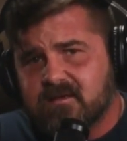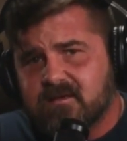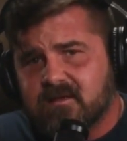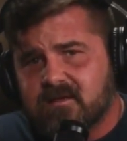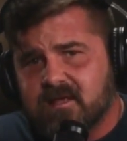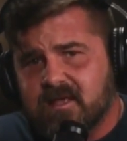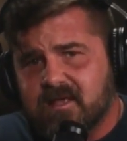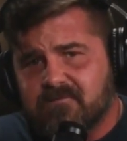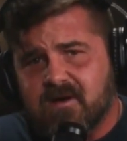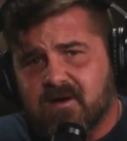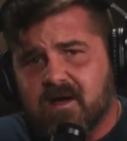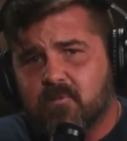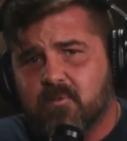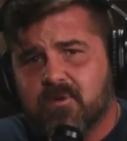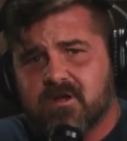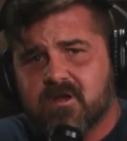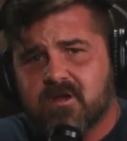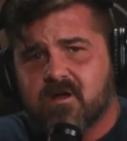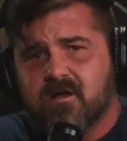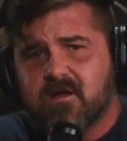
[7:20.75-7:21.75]
if I
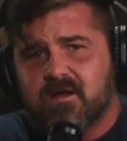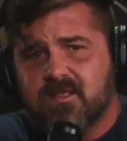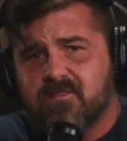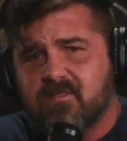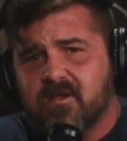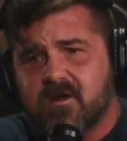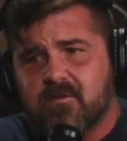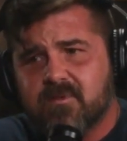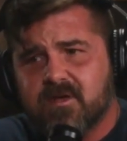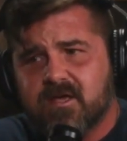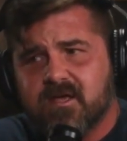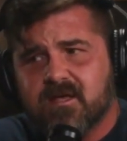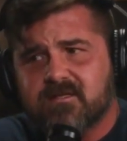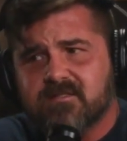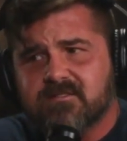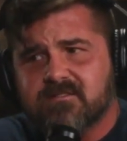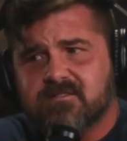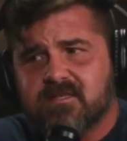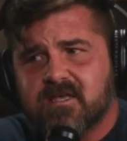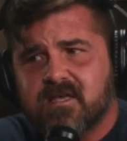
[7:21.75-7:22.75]
wouldn't have gone in there,
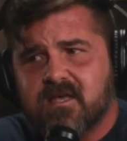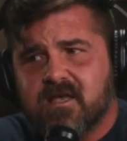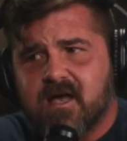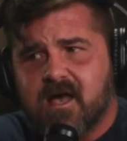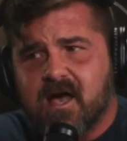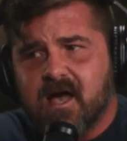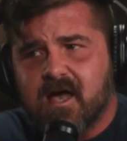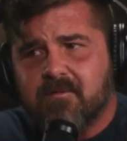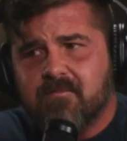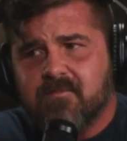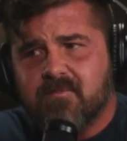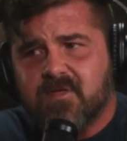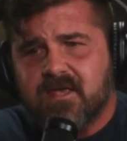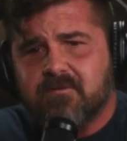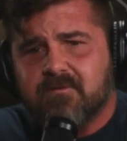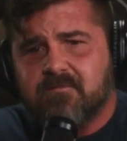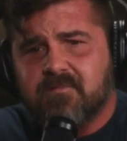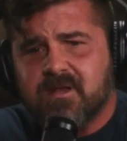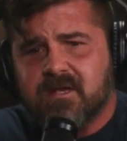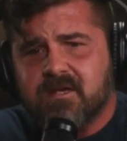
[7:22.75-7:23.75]
because
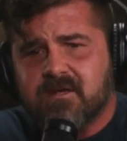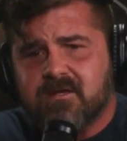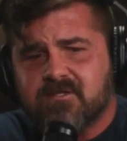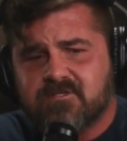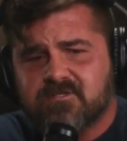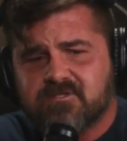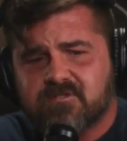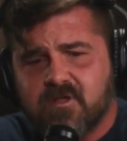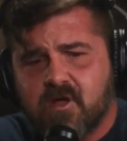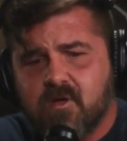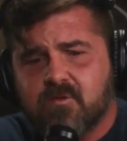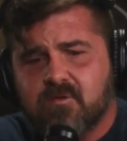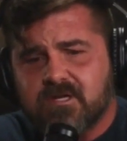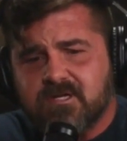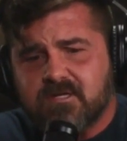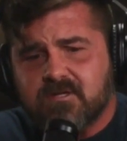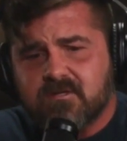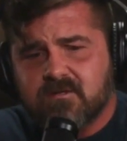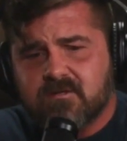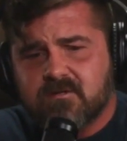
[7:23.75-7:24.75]
it'd been
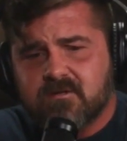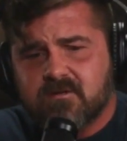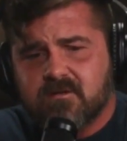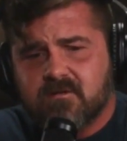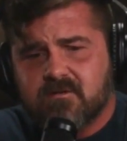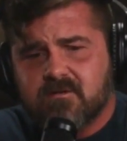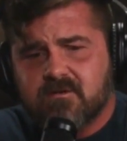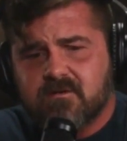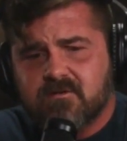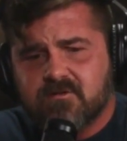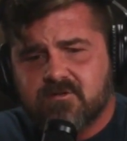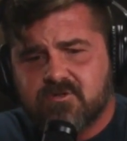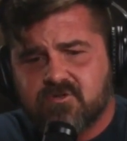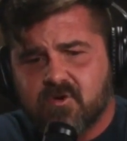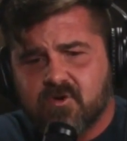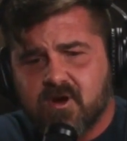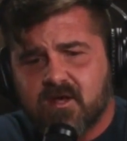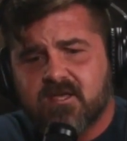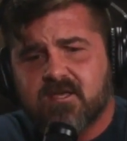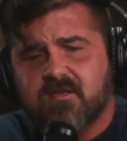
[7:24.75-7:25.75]
slowly
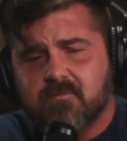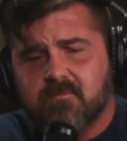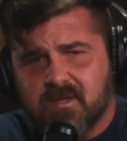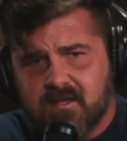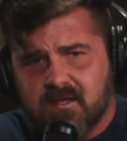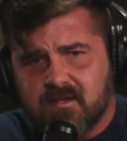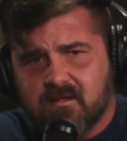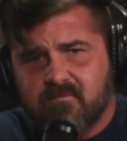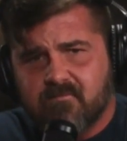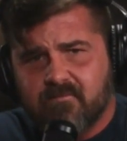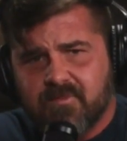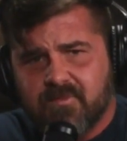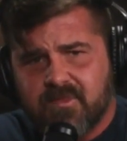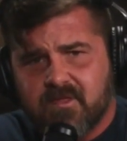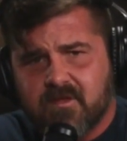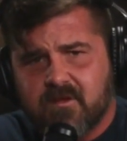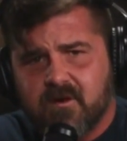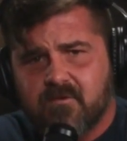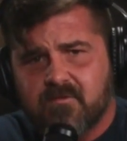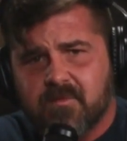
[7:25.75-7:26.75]
drugging me
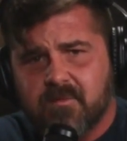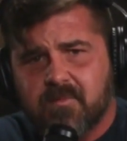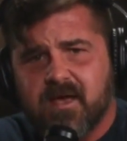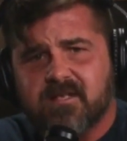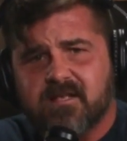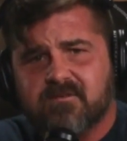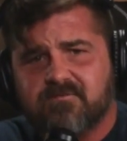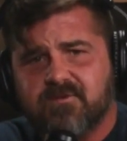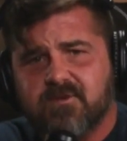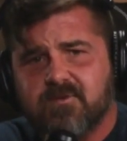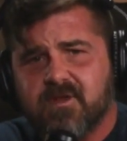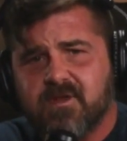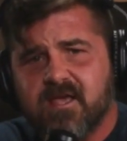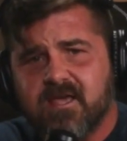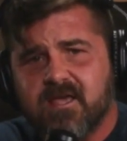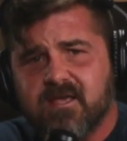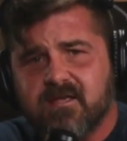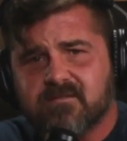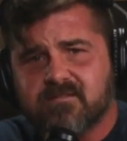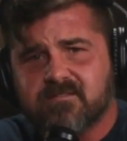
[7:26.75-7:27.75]
over the past few
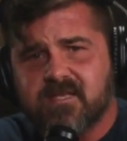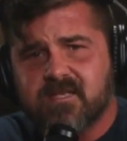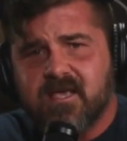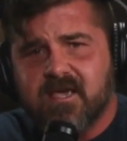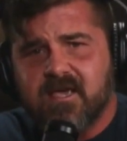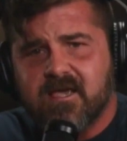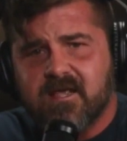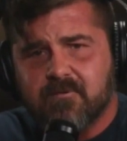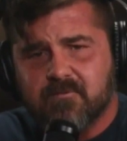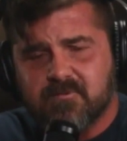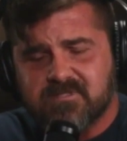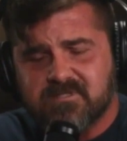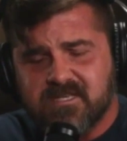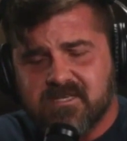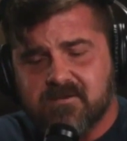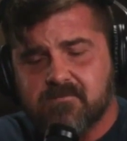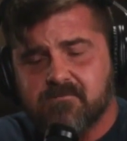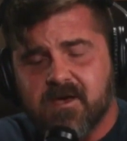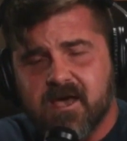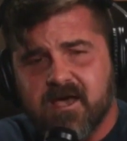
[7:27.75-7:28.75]
days, and it was
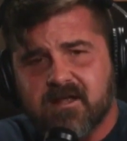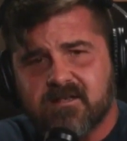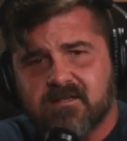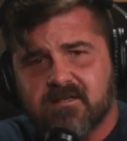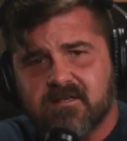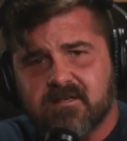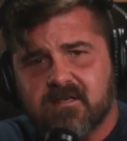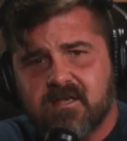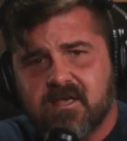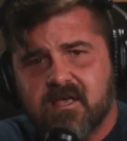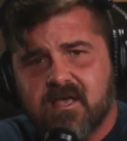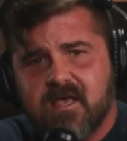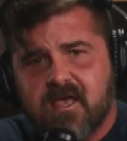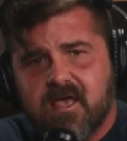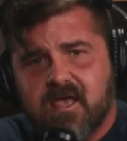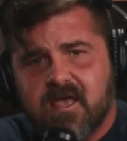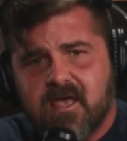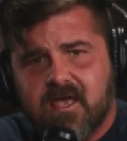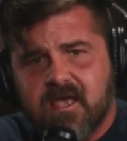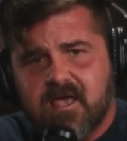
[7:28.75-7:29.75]
impacting,
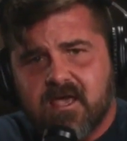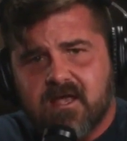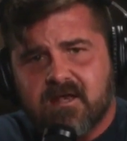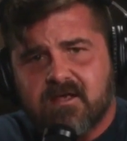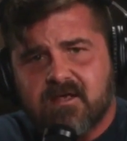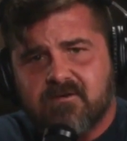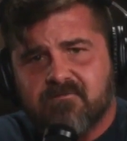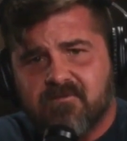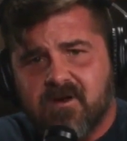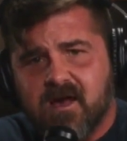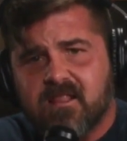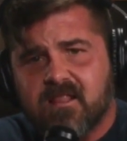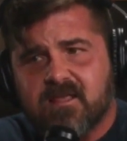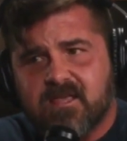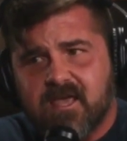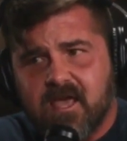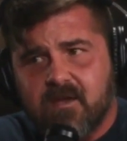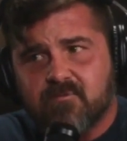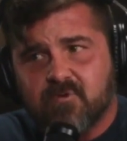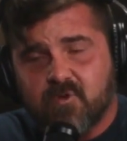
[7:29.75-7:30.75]
and it finally
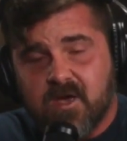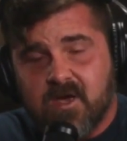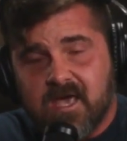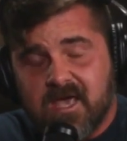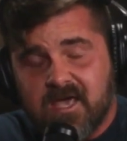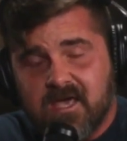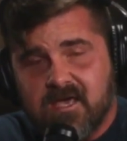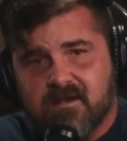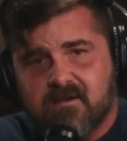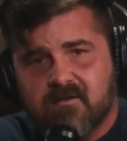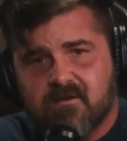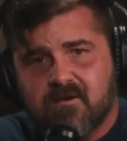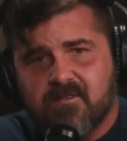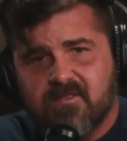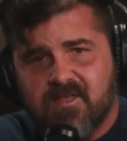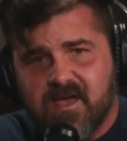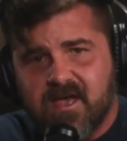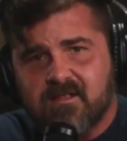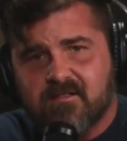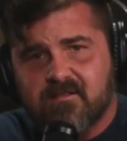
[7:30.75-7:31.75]
came to a head on
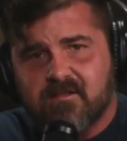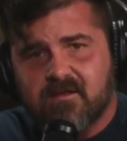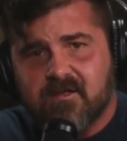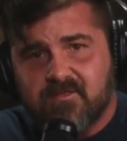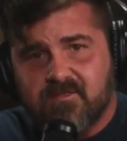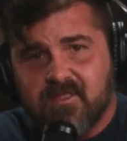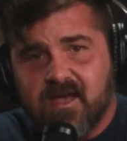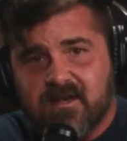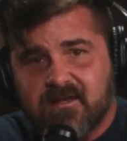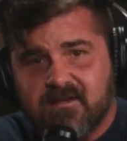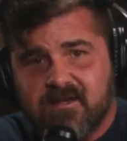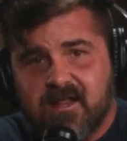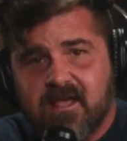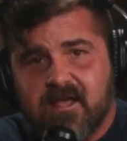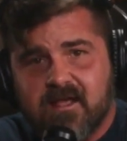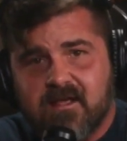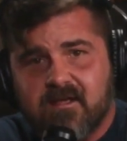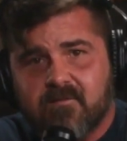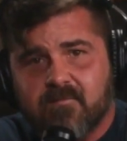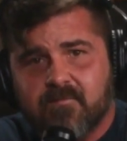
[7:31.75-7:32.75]
that day.